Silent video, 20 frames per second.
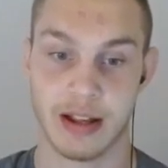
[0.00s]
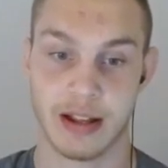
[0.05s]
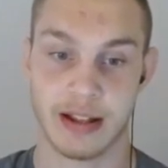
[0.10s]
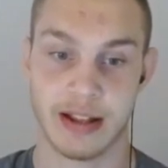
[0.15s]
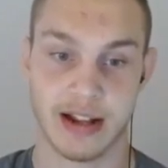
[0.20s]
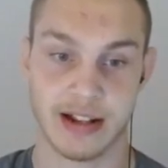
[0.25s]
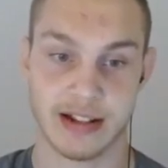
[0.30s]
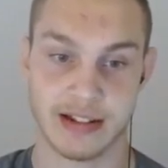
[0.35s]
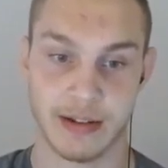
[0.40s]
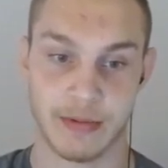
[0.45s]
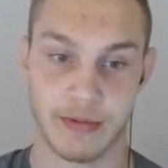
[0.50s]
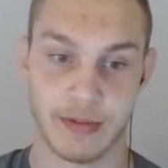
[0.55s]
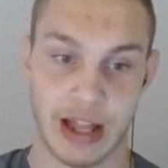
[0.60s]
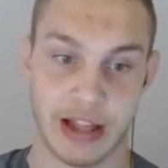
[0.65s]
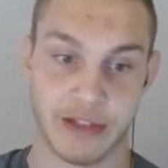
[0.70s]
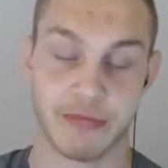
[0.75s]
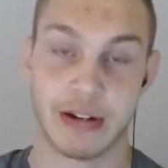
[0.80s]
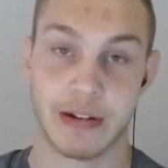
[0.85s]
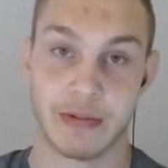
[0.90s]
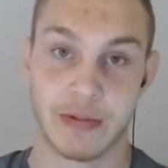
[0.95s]
That,
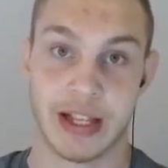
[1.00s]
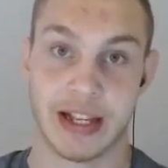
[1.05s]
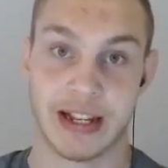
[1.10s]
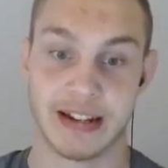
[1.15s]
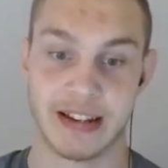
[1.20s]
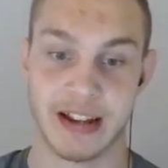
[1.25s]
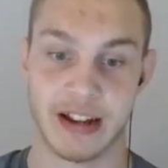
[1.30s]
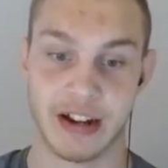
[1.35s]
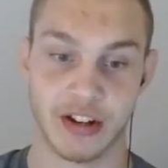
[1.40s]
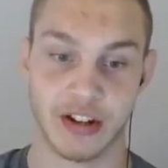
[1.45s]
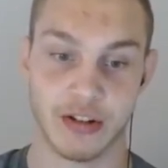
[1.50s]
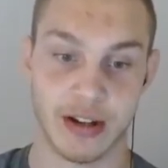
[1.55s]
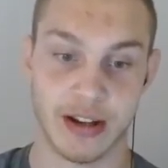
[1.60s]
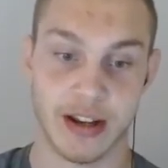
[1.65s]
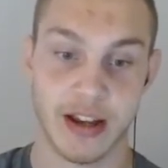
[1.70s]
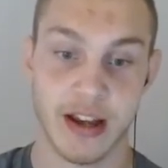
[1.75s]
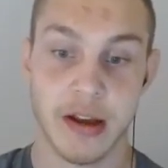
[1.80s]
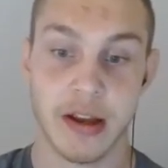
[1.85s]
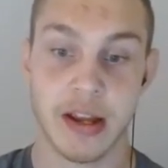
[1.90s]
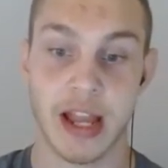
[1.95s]
that's when you really get down to
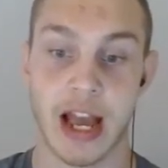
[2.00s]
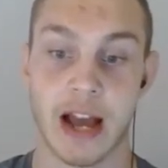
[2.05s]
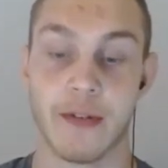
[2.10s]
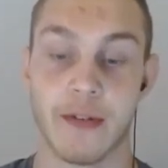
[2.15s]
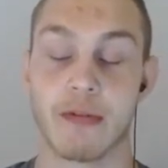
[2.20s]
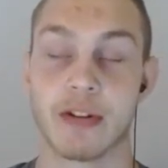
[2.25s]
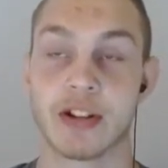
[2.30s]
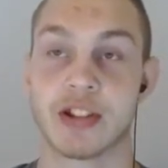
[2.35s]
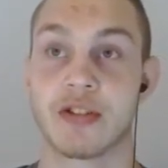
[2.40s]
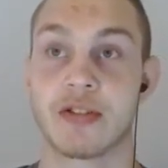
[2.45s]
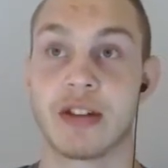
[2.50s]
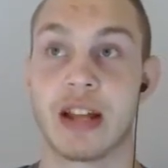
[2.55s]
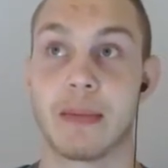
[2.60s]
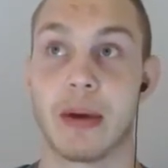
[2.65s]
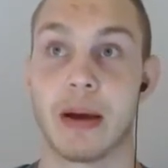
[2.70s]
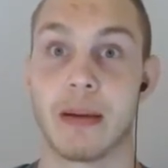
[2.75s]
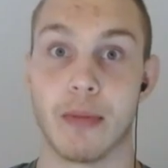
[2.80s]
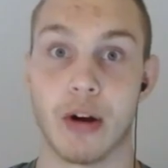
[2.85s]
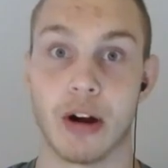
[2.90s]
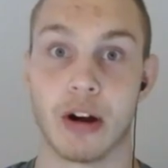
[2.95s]
it. You have a, what's her name,
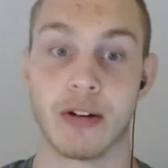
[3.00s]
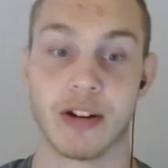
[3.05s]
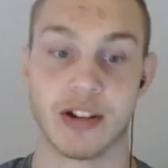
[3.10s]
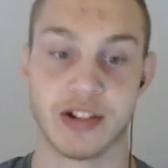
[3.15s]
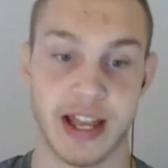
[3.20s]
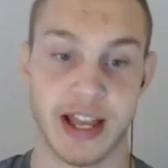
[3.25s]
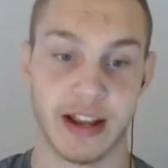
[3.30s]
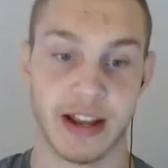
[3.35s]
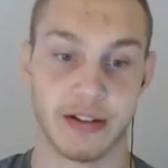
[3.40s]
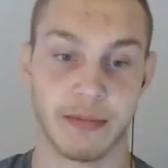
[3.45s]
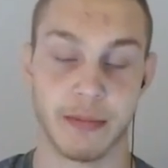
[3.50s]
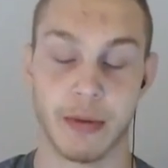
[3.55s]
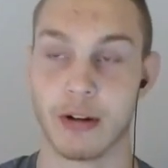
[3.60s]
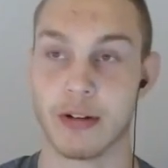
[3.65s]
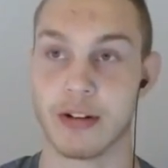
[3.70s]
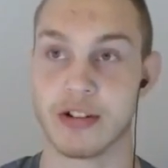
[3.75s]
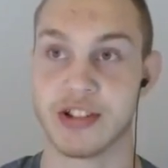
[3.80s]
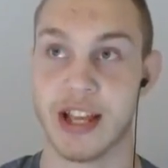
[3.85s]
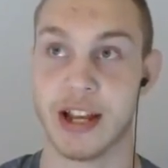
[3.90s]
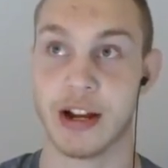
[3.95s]
uh, Margaret, Sang
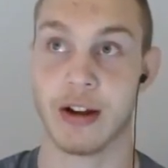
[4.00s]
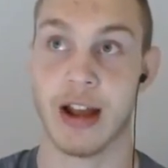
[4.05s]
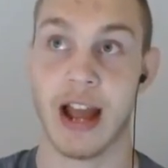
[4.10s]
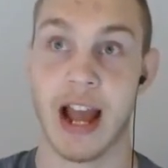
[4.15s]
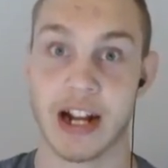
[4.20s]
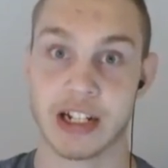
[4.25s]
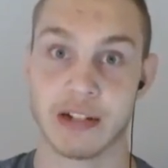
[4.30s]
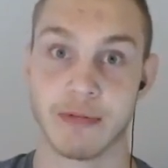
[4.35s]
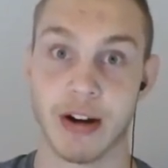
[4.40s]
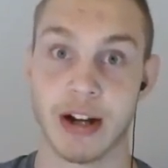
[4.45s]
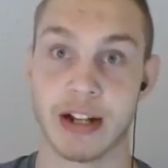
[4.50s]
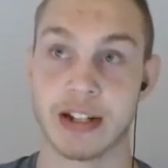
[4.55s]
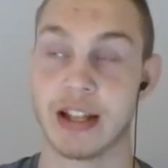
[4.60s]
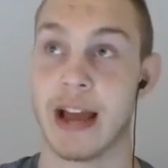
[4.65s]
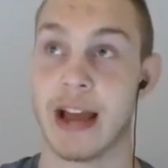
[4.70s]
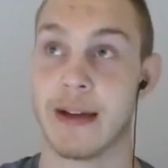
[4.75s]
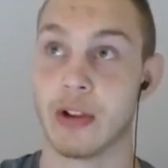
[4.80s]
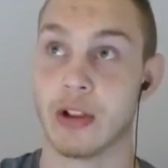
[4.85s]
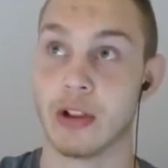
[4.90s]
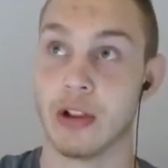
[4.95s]
Margaret Sanger actually wanted to
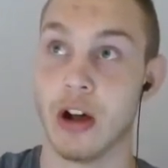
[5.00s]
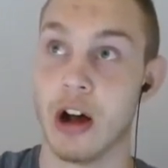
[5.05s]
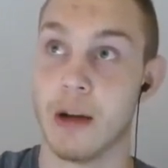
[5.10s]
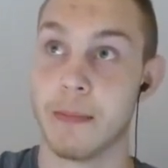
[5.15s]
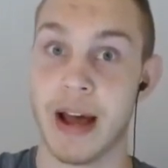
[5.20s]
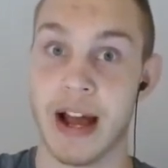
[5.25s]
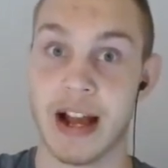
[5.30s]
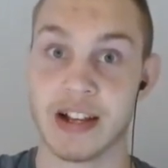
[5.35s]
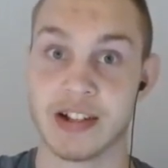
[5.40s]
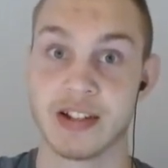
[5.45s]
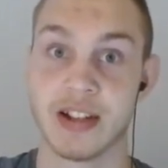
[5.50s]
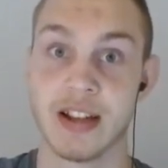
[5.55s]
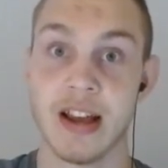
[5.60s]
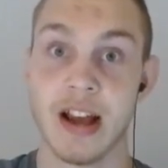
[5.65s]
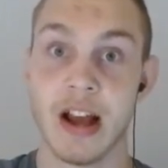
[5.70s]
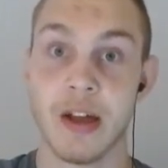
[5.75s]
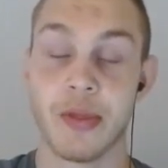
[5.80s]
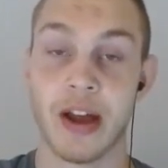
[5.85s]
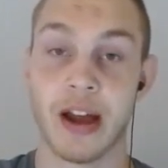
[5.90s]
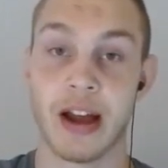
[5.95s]
have a law passed
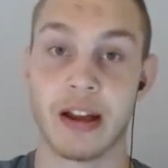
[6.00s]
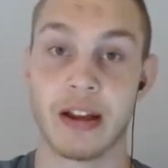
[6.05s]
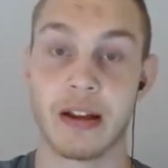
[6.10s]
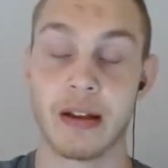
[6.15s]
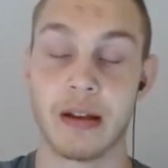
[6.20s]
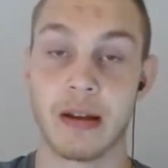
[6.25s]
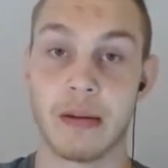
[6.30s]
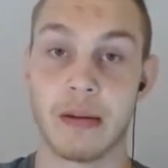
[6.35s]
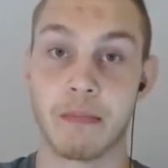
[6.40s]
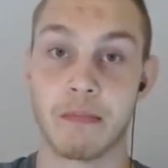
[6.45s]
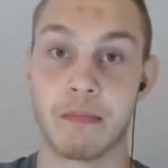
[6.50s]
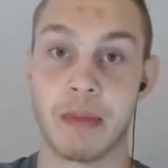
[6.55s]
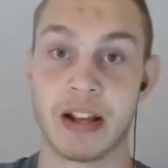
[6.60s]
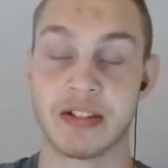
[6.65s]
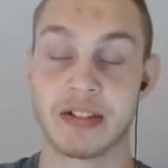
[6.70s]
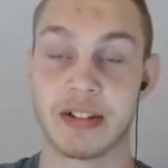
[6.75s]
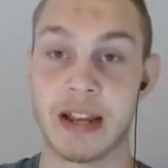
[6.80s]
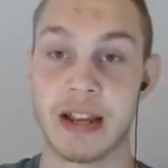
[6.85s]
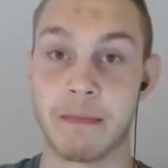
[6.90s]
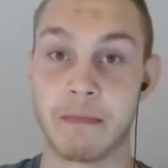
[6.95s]
that
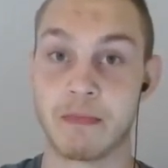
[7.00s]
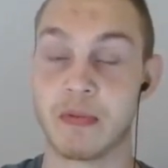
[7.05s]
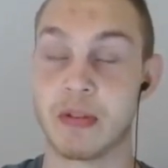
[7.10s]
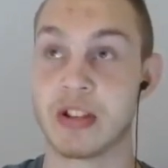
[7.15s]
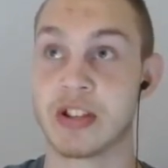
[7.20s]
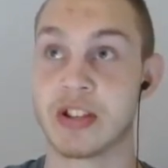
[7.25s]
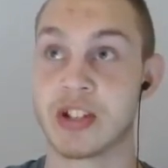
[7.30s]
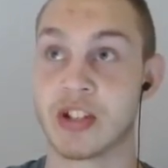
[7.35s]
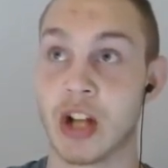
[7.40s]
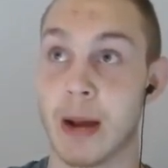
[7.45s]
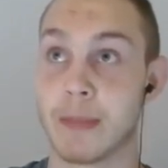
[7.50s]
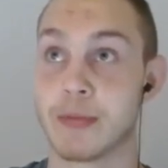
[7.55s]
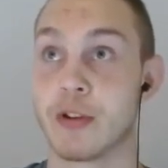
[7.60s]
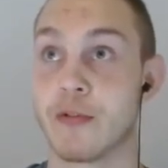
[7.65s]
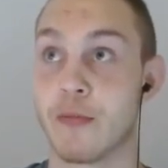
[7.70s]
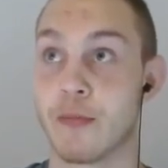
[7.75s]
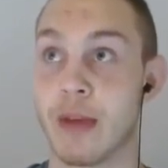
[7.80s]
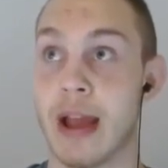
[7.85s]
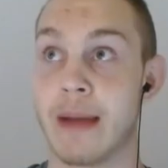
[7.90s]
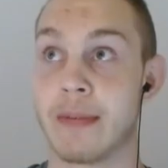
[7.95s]
basically stops you
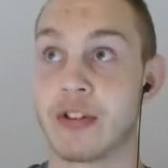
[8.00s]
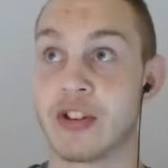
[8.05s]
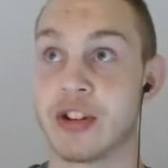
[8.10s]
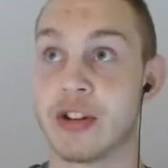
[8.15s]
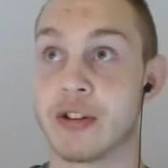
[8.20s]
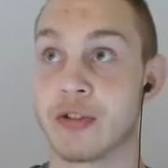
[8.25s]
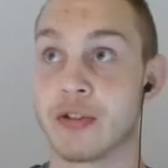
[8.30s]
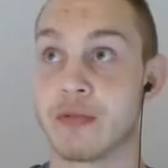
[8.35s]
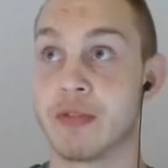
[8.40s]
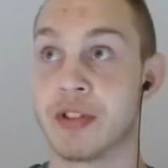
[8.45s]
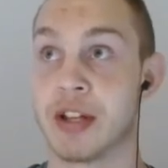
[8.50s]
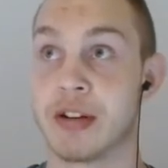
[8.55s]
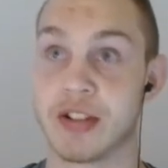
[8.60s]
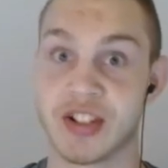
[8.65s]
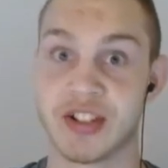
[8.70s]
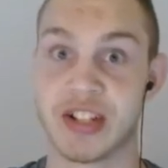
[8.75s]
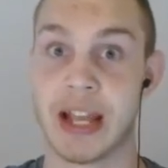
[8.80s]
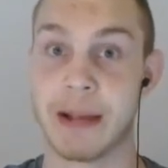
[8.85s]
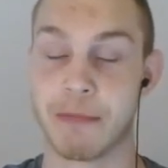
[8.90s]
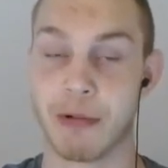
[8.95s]
from having children without
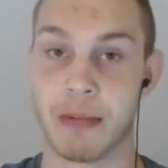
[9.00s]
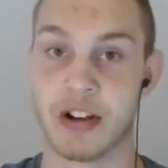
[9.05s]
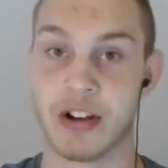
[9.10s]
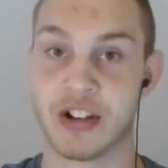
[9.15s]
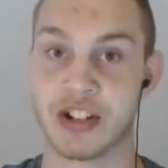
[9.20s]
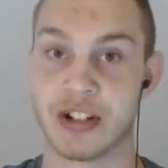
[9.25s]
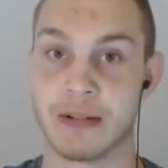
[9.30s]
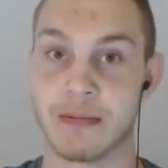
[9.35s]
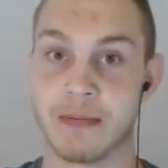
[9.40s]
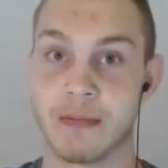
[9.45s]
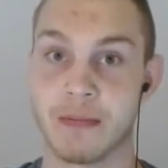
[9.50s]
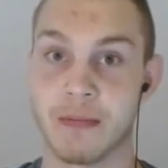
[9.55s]
state permission.